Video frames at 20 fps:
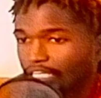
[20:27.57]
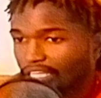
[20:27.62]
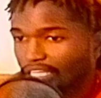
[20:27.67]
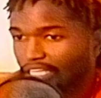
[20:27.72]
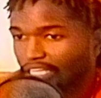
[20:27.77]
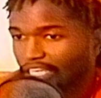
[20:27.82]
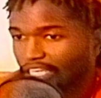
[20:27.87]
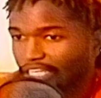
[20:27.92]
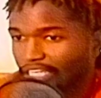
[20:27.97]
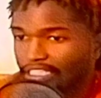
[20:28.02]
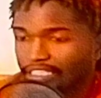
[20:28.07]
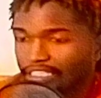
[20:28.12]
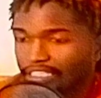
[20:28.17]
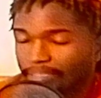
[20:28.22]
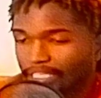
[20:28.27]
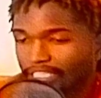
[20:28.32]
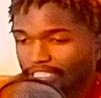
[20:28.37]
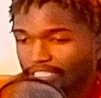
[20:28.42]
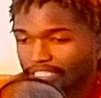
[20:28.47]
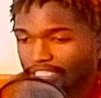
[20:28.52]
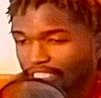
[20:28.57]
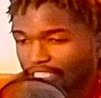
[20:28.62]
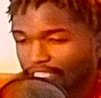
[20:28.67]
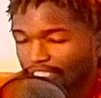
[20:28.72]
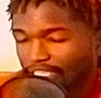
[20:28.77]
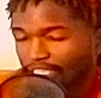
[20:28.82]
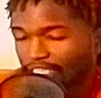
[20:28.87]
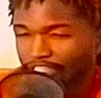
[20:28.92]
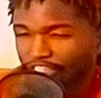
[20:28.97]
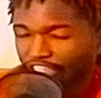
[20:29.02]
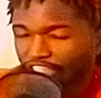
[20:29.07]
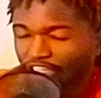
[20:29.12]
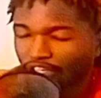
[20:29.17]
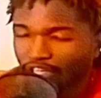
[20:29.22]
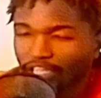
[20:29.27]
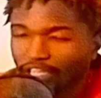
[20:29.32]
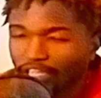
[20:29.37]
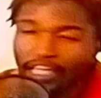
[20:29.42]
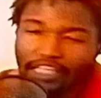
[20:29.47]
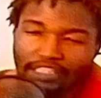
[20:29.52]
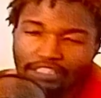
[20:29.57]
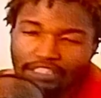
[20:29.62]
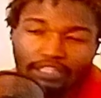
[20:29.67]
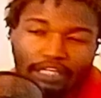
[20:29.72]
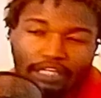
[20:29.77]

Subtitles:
And there's some niggas that's still in jail that can't see their